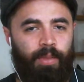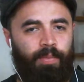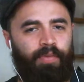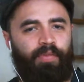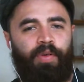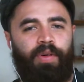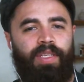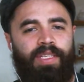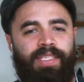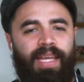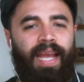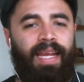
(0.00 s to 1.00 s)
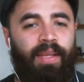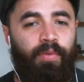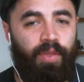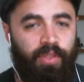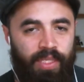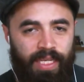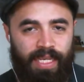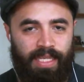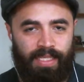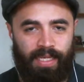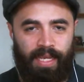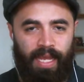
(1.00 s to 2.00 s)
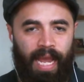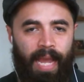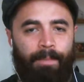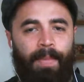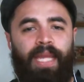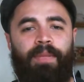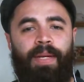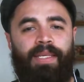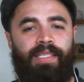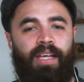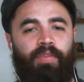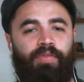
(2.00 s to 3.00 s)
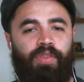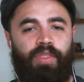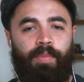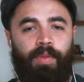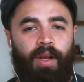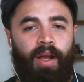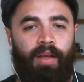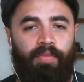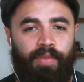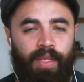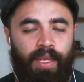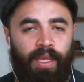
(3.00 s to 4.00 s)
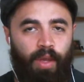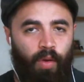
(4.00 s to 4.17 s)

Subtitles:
Before deciding what to eat, I made myself some coffee.